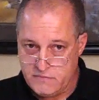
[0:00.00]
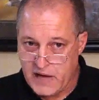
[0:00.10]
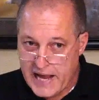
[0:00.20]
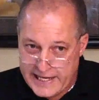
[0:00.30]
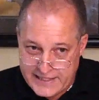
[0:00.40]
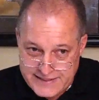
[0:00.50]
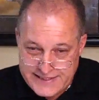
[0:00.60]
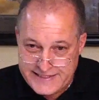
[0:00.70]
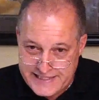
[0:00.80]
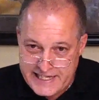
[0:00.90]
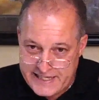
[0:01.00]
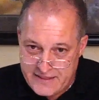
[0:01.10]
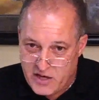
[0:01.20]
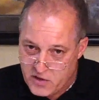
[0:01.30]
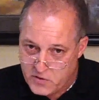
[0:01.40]
I can see
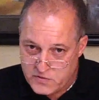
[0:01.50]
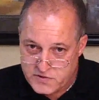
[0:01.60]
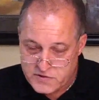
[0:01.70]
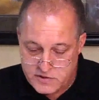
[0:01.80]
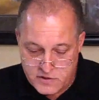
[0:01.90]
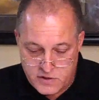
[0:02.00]
those